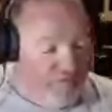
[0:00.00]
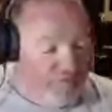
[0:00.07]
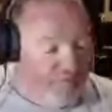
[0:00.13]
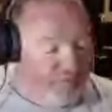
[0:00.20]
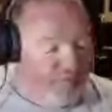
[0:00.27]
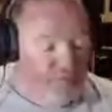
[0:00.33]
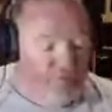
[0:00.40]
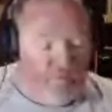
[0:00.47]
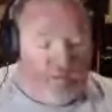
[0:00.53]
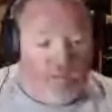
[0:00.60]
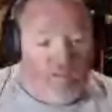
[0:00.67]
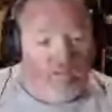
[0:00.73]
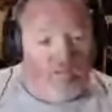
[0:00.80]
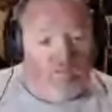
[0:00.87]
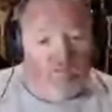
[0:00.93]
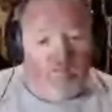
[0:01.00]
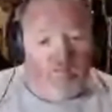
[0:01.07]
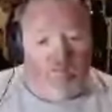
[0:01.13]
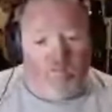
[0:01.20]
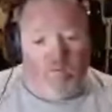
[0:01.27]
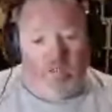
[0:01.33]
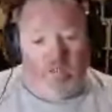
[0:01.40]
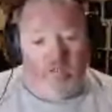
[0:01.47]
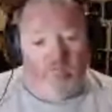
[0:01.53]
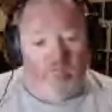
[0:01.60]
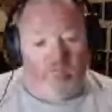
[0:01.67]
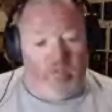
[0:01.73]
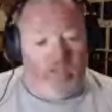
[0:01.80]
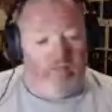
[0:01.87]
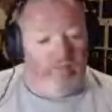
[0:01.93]
when you got
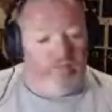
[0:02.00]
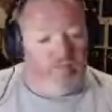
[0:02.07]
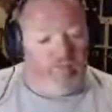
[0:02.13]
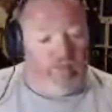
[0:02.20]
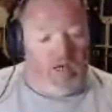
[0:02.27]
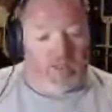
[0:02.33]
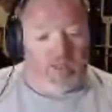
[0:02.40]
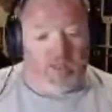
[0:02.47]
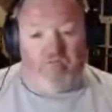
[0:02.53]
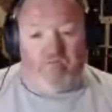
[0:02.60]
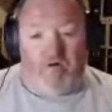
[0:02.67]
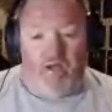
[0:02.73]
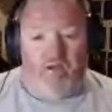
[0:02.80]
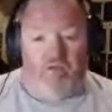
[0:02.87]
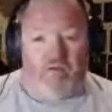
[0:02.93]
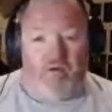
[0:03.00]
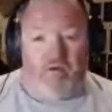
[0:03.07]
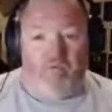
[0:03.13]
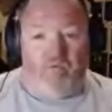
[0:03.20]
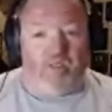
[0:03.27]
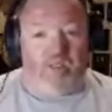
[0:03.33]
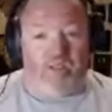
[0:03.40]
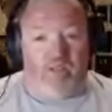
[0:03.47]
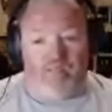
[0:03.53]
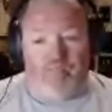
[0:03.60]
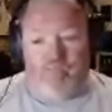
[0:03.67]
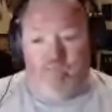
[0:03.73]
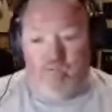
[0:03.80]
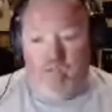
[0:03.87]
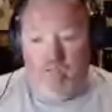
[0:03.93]
something going on, follow through with it.
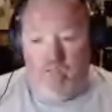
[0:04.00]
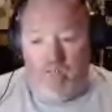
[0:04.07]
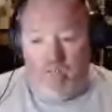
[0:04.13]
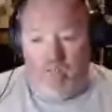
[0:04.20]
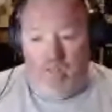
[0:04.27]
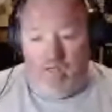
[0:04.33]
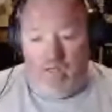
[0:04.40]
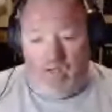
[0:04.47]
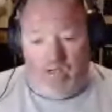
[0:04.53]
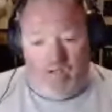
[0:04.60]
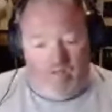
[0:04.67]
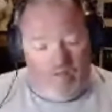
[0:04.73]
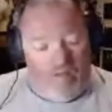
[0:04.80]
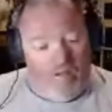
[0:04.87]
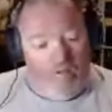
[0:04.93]
I don't know.